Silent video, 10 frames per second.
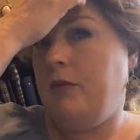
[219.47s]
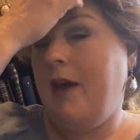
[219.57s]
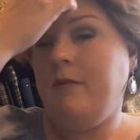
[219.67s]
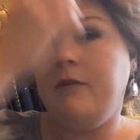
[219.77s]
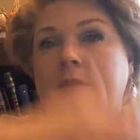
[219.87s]

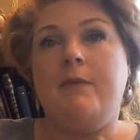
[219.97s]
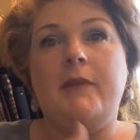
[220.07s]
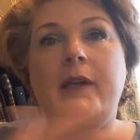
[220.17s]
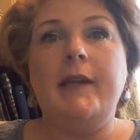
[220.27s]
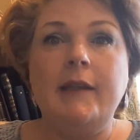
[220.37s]
that was
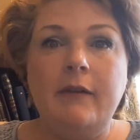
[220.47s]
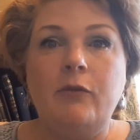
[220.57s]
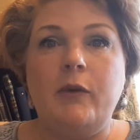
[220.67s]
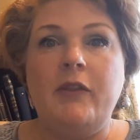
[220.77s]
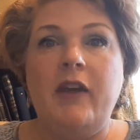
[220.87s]
something he lived
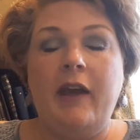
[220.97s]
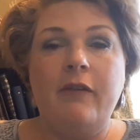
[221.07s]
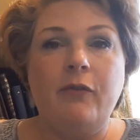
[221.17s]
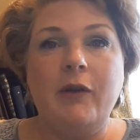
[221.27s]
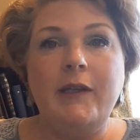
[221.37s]
with
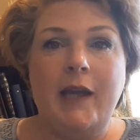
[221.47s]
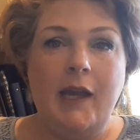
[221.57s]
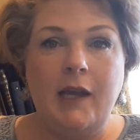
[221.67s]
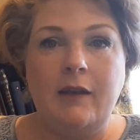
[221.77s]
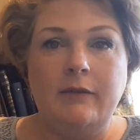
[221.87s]
every
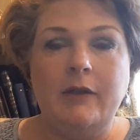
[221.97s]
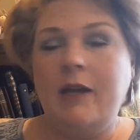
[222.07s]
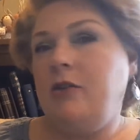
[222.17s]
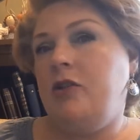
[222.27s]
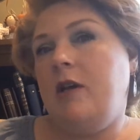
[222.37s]
day,
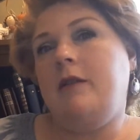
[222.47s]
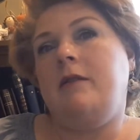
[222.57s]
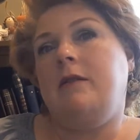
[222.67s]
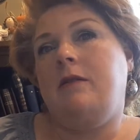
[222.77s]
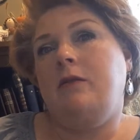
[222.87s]
not
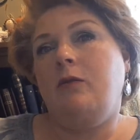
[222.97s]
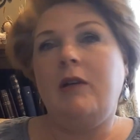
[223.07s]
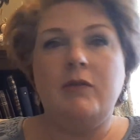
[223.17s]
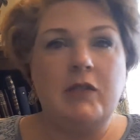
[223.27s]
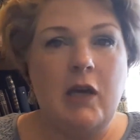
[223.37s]
just when
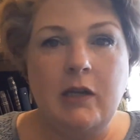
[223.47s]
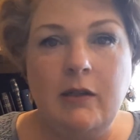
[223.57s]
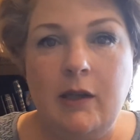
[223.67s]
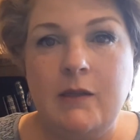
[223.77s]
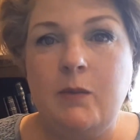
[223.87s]
he was talking to
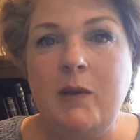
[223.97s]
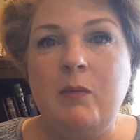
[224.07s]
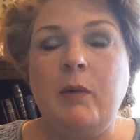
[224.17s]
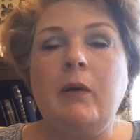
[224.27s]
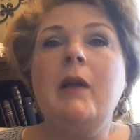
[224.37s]
lots of
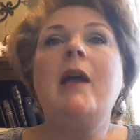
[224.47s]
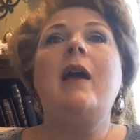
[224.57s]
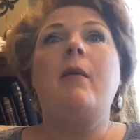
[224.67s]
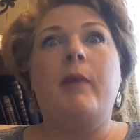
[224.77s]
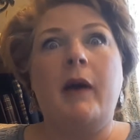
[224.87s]
people,
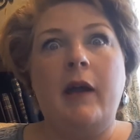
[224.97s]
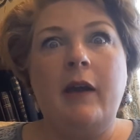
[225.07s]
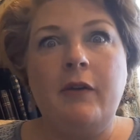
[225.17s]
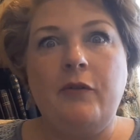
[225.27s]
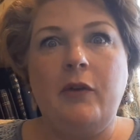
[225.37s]
but
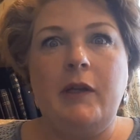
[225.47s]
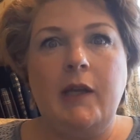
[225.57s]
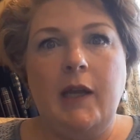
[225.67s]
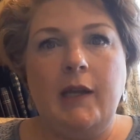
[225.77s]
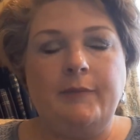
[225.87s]
every
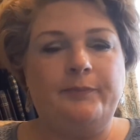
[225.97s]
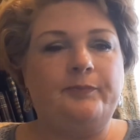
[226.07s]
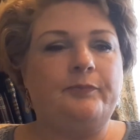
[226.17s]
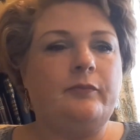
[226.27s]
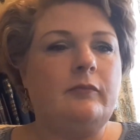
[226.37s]
day.
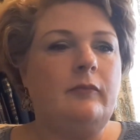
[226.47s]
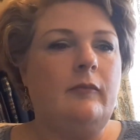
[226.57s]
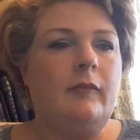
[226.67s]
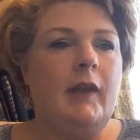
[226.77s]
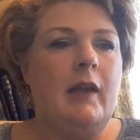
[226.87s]

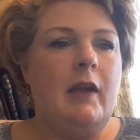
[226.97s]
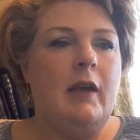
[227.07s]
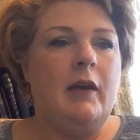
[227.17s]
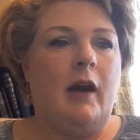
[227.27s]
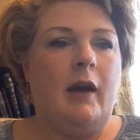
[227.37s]

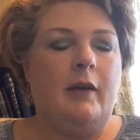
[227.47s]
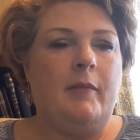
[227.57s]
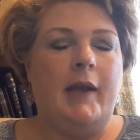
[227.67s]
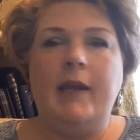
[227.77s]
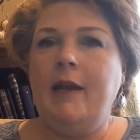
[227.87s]

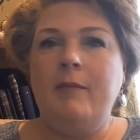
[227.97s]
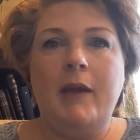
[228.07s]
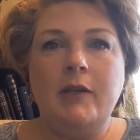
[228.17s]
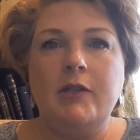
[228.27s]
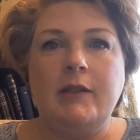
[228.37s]
I can't
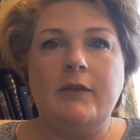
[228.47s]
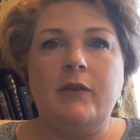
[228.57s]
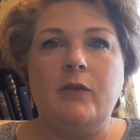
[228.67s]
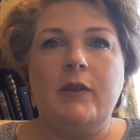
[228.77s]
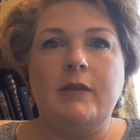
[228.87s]
imagine
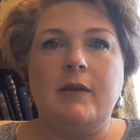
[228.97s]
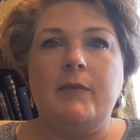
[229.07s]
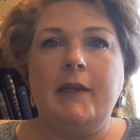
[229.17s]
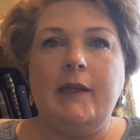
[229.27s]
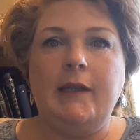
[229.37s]
living with
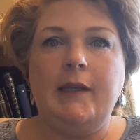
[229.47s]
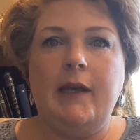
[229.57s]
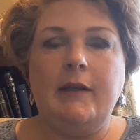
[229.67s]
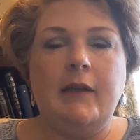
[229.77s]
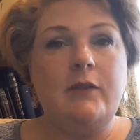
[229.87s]
something like
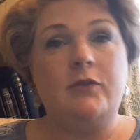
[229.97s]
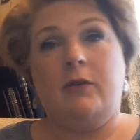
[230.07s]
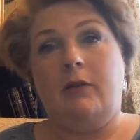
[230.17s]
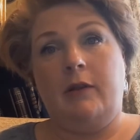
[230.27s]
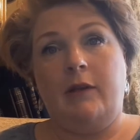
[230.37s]
that. I
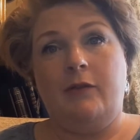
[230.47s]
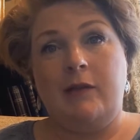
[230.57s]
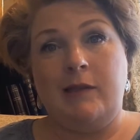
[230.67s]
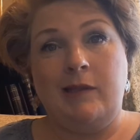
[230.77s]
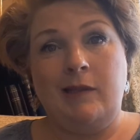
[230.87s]
struggle enough
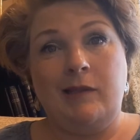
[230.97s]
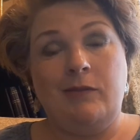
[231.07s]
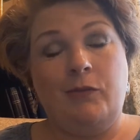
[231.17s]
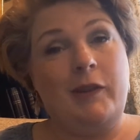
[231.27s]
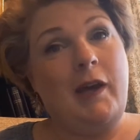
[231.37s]
as it is
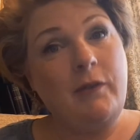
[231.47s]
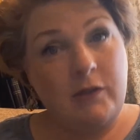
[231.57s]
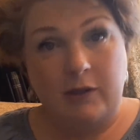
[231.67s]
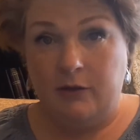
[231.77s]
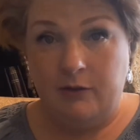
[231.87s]
without
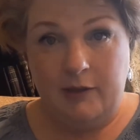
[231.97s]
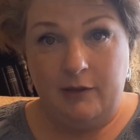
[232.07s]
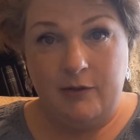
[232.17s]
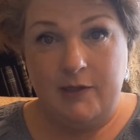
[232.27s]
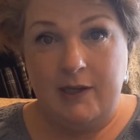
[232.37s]
stuttering
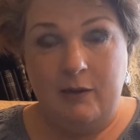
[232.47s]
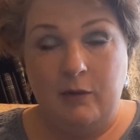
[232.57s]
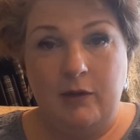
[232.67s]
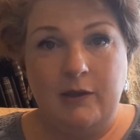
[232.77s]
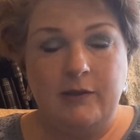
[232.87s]
or
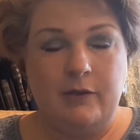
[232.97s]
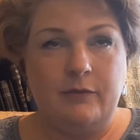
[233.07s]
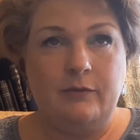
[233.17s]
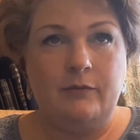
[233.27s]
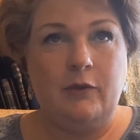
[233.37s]
stammering, so,
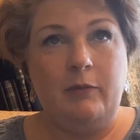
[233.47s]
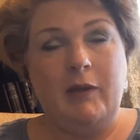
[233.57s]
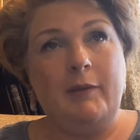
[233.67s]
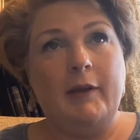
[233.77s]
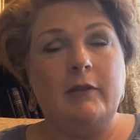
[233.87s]
well,
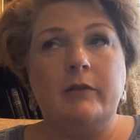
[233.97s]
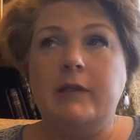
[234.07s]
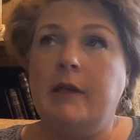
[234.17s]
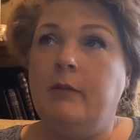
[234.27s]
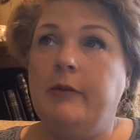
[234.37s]
maybe I do
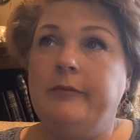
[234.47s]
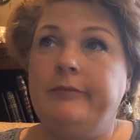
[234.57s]
stammer.